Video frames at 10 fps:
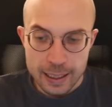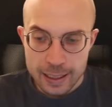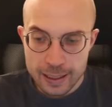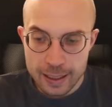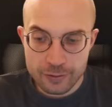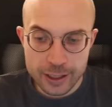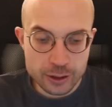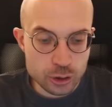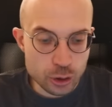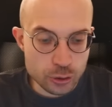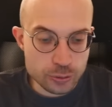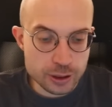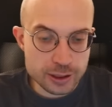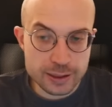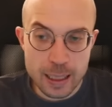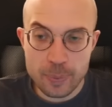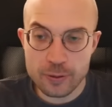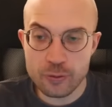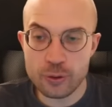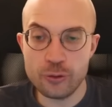If they don't step in
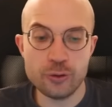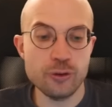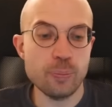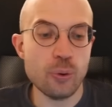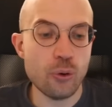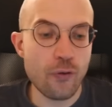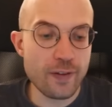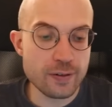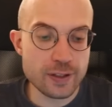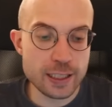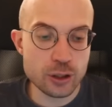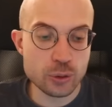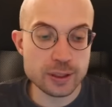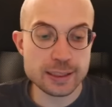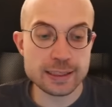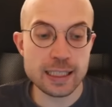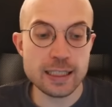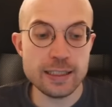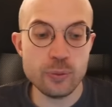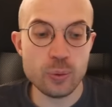front of the pawn, if they go
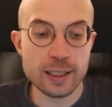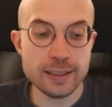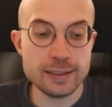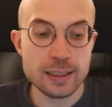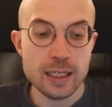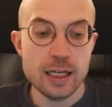sideways,